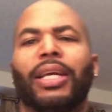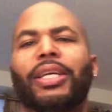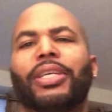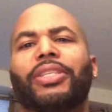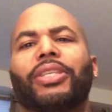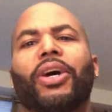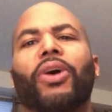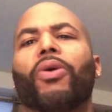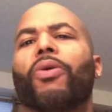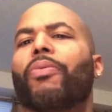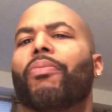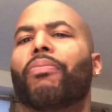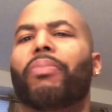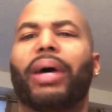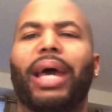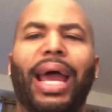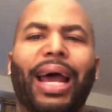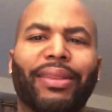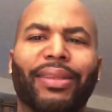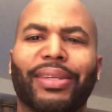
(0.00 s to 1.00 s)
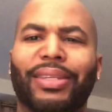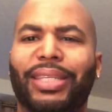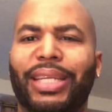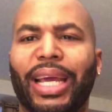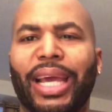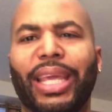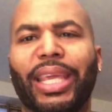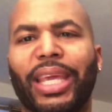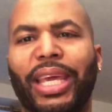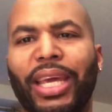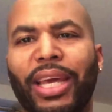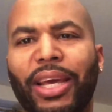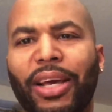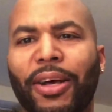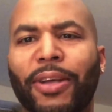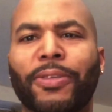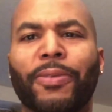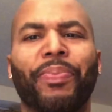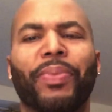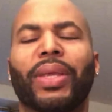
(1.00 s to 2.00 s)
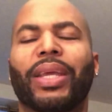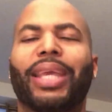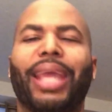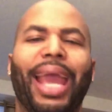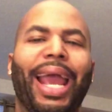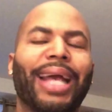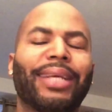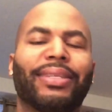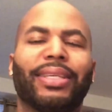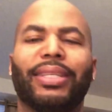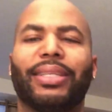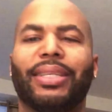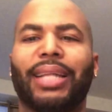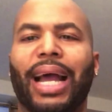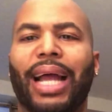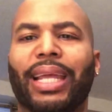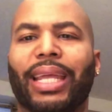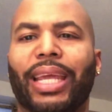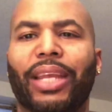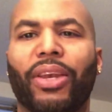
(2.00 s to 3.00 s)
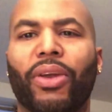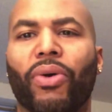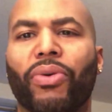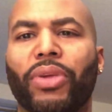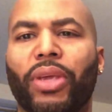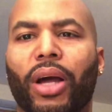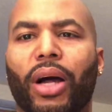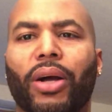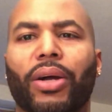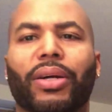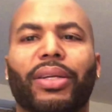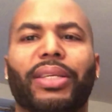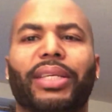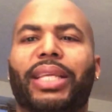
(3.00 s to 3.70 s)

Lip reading: So, but after 10 years, Cassie's not getting no younger.